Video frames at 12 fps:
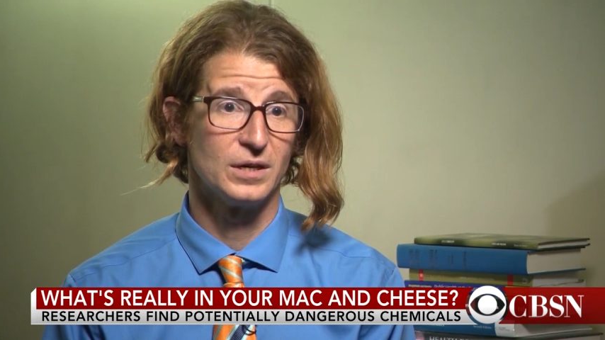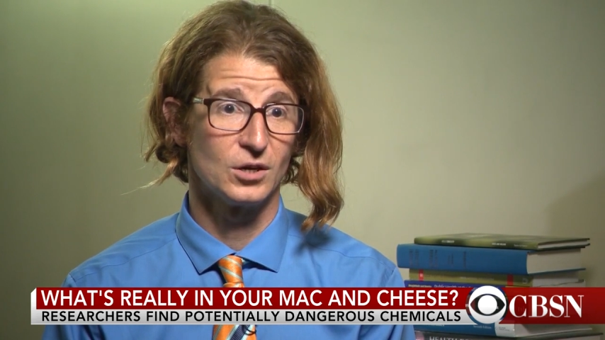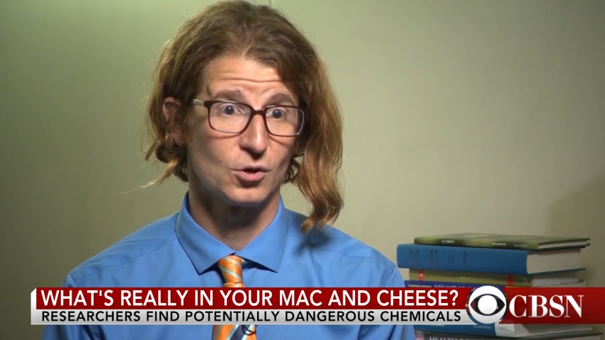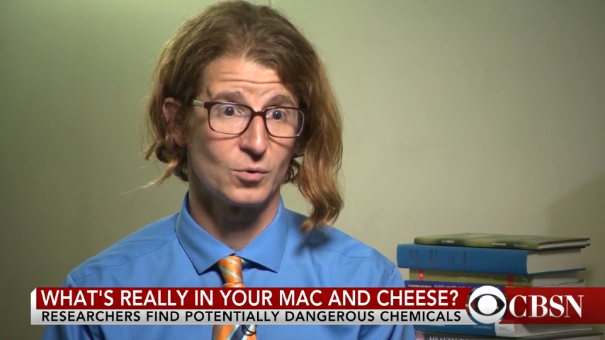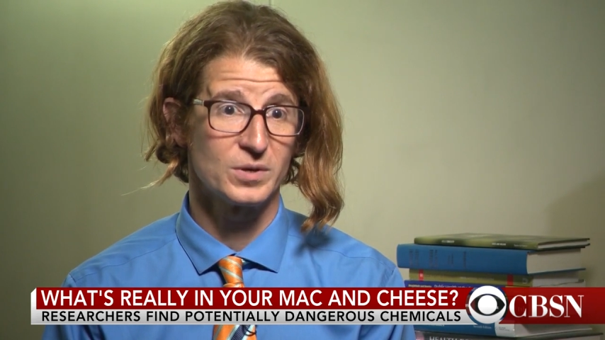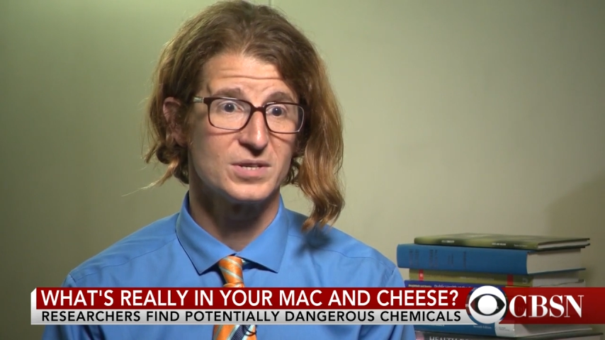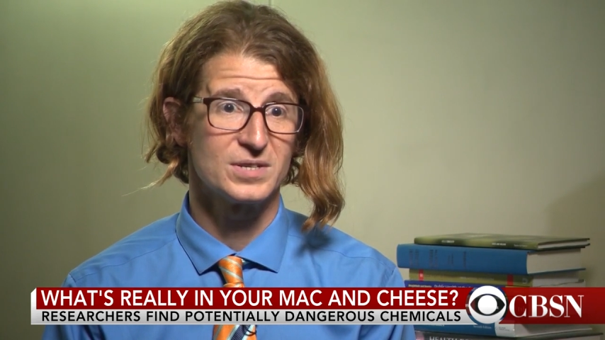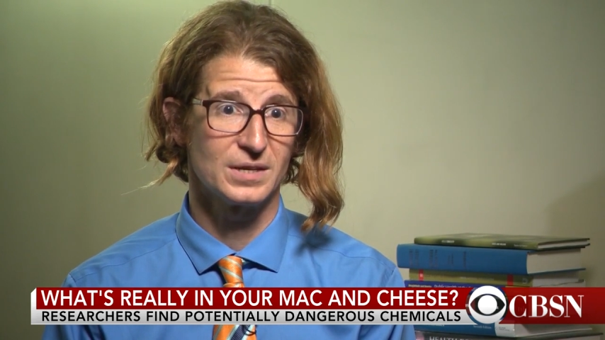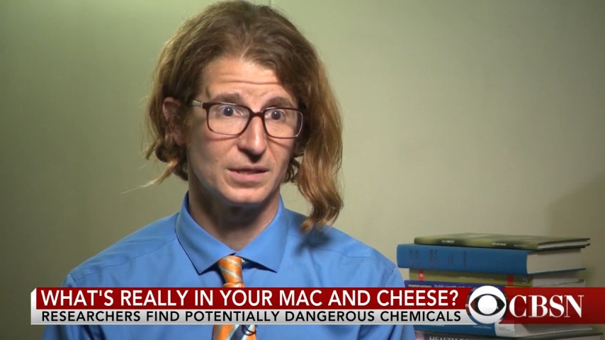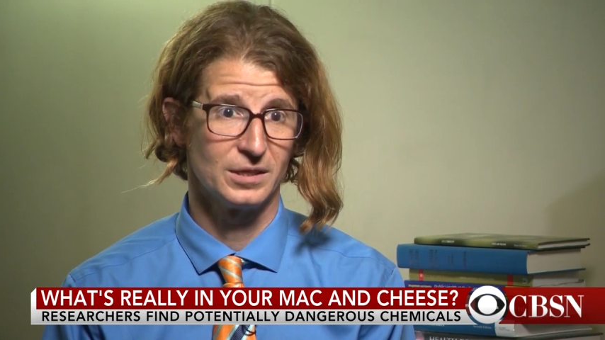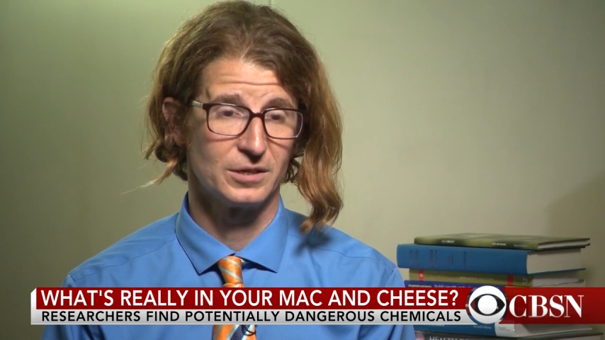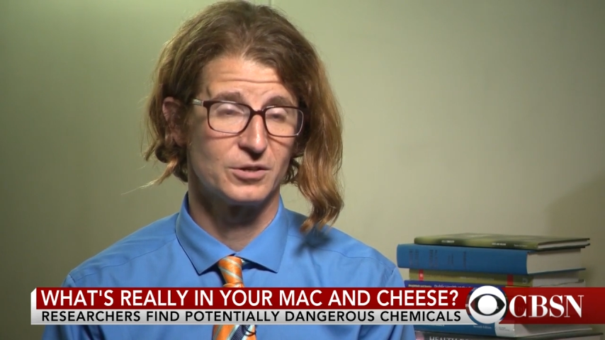
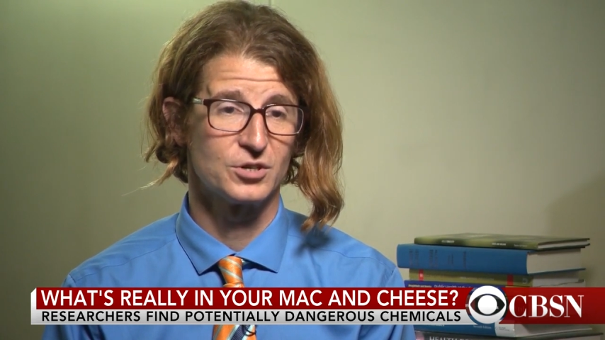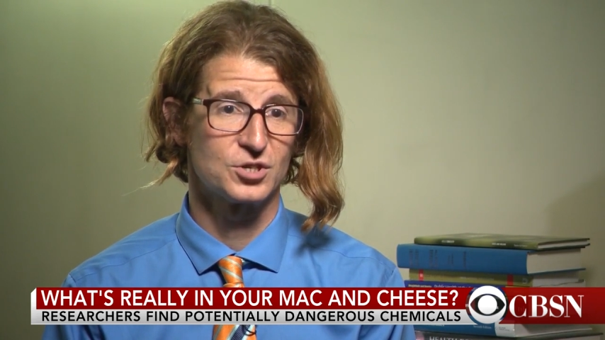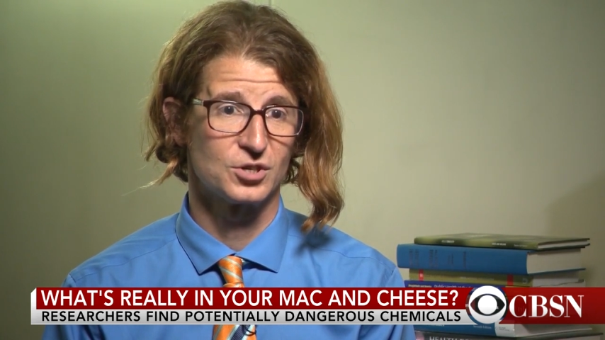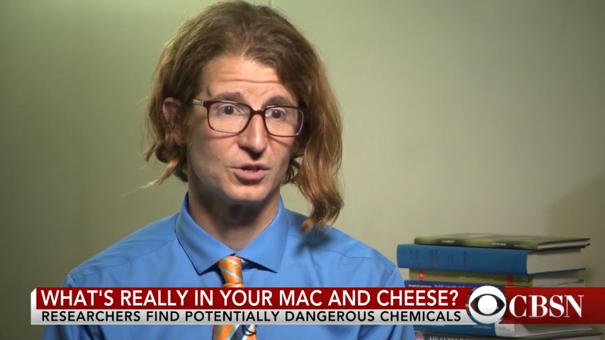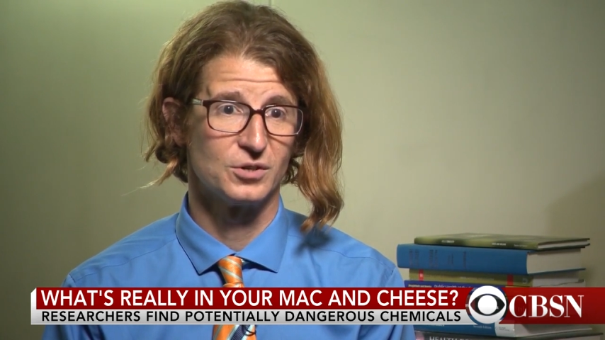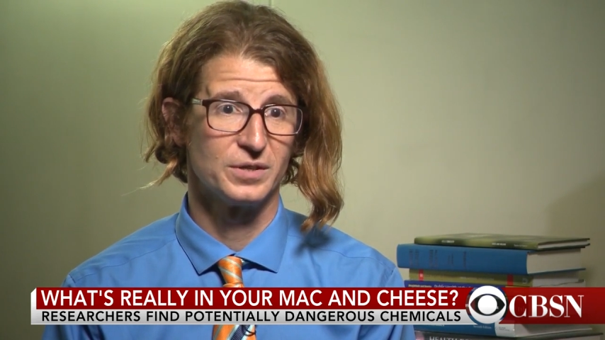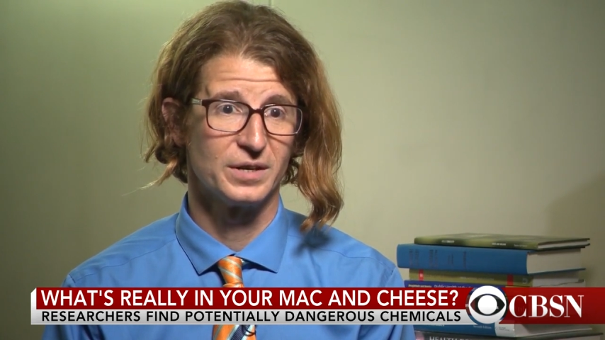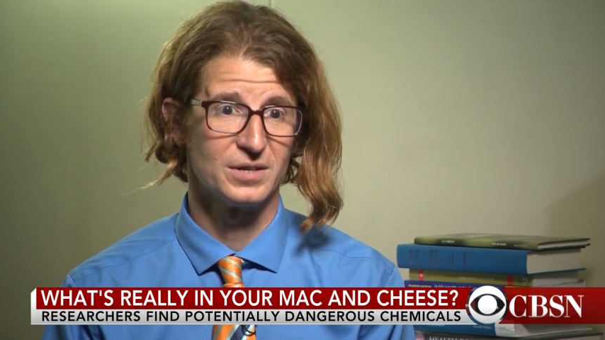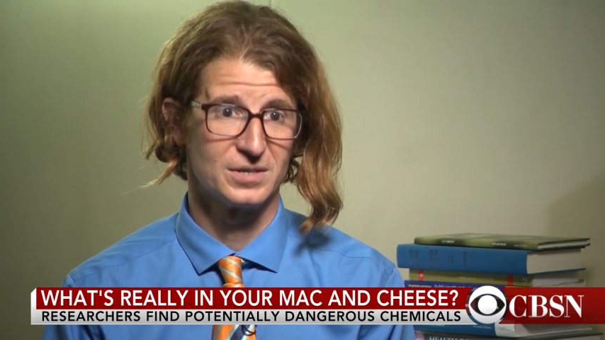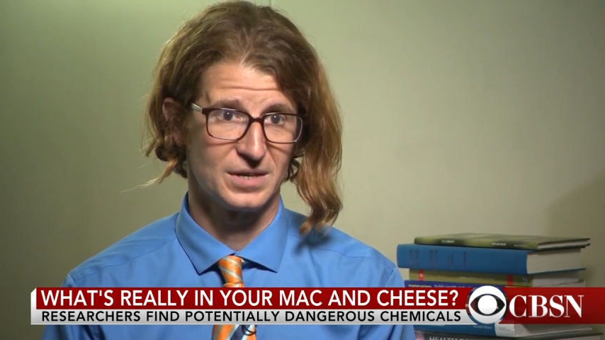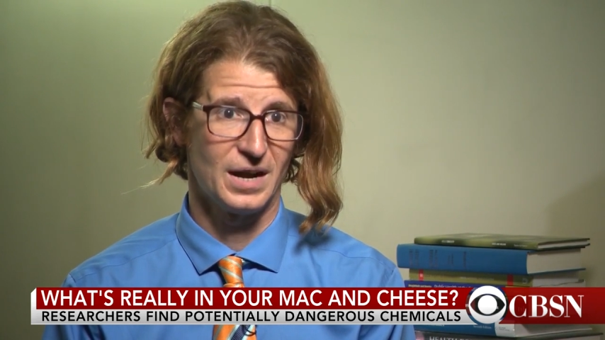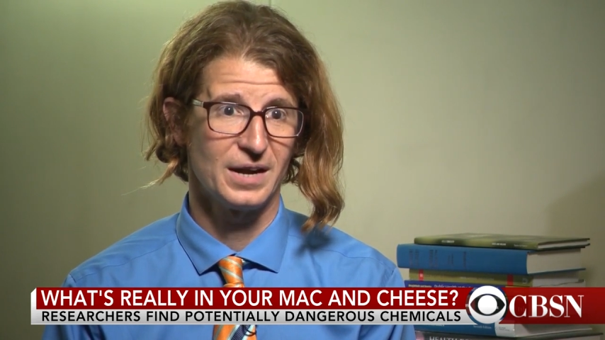increasing literature that
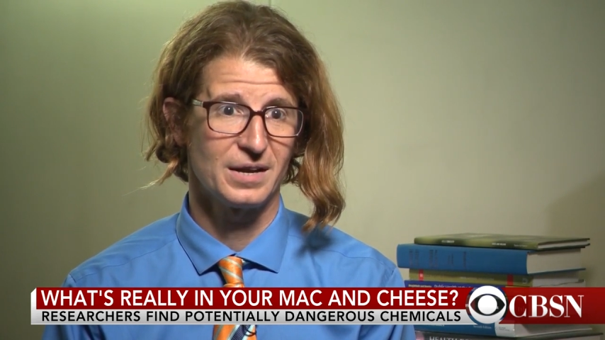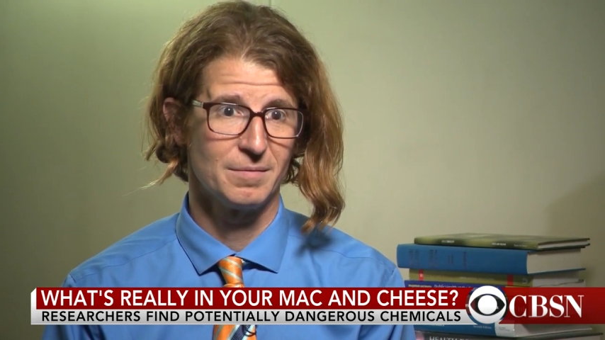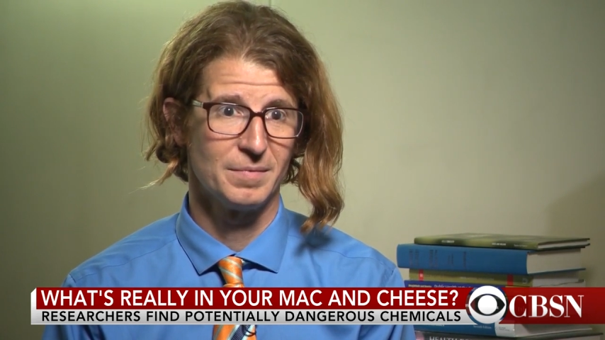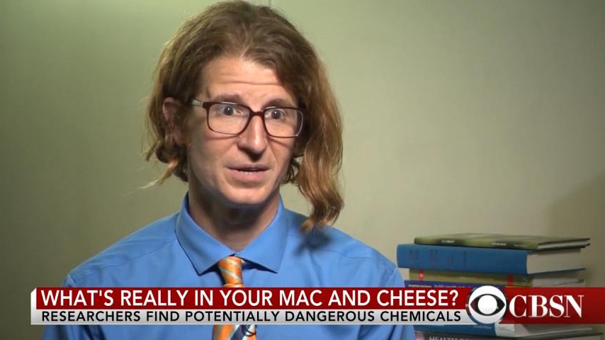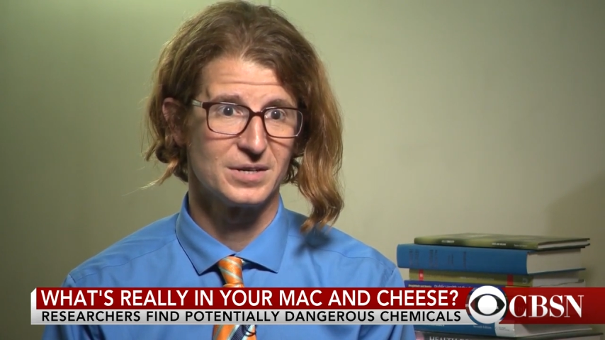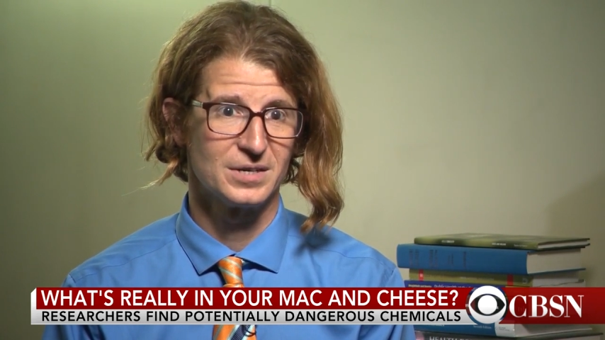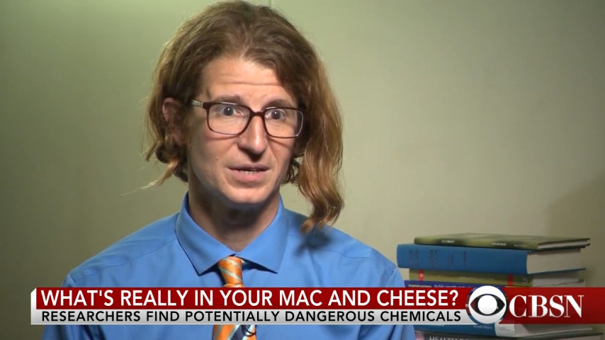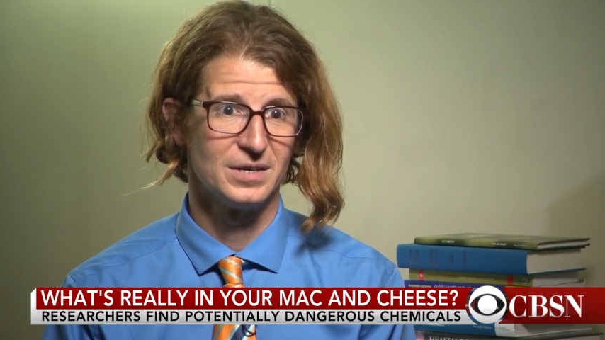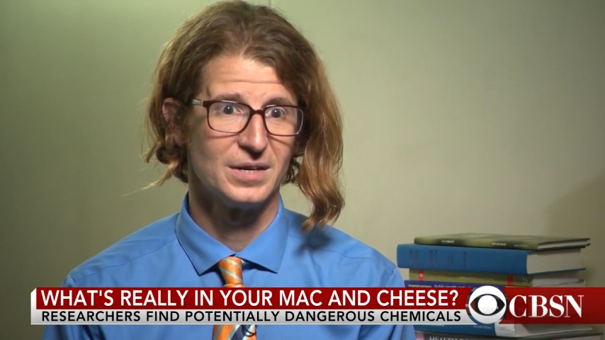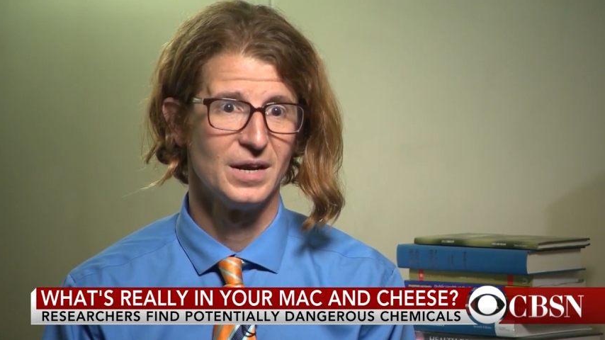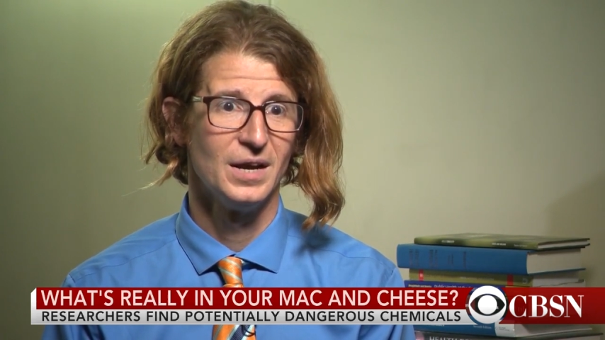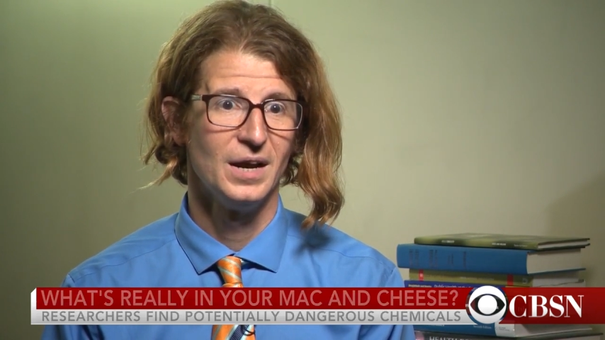has documented